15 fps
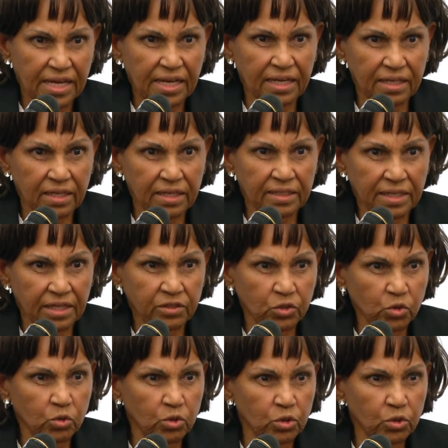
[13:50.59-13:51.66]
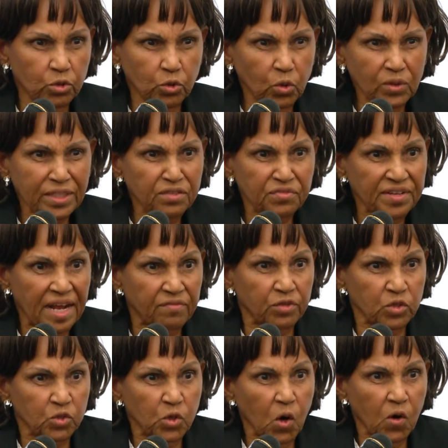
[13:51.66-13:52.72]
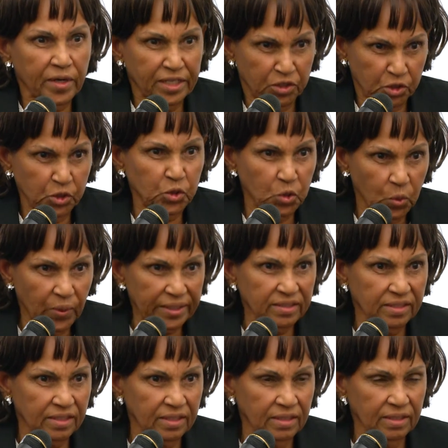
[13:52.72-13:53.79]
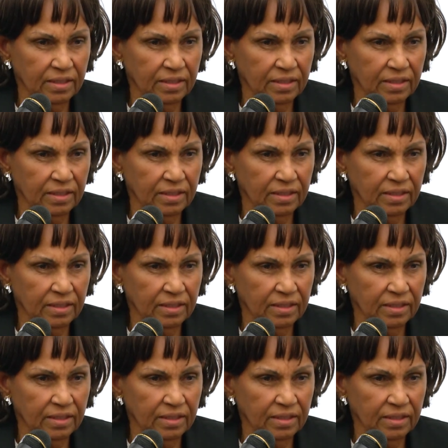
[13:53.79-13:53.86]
You don't even have to talk it, you do it.